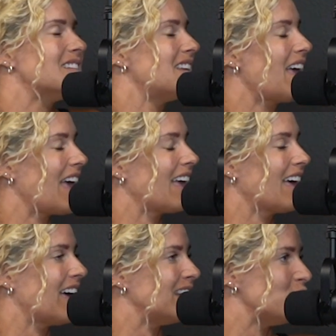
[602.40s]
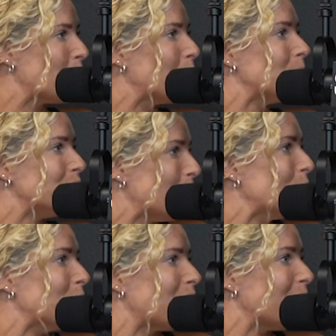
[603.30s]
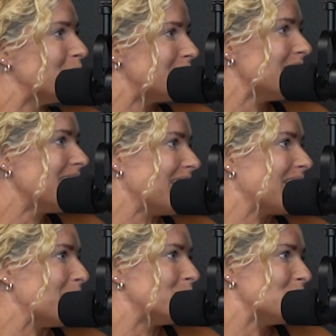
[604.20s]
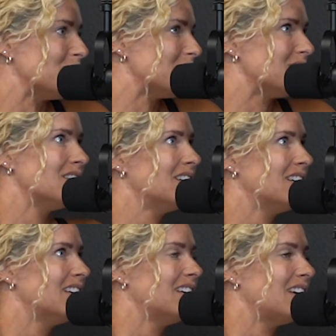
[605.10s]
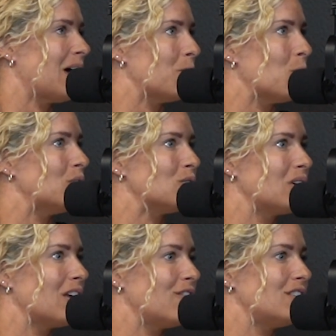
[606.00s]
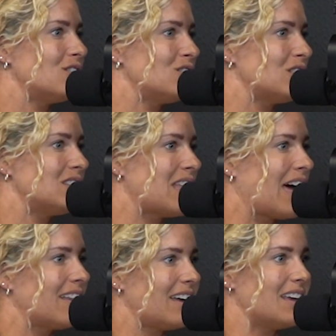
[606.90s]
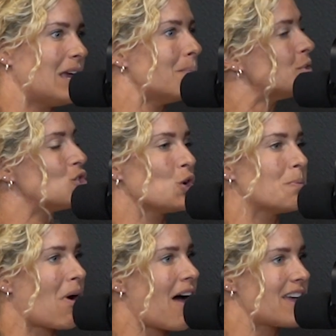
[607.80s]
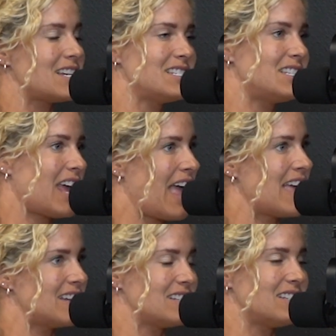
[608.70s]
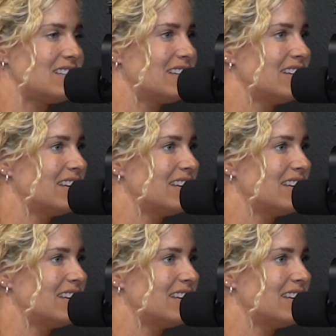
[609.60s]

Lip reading: today, I don't know what I was thinking, and I'm wondering if it's just that like immature mind and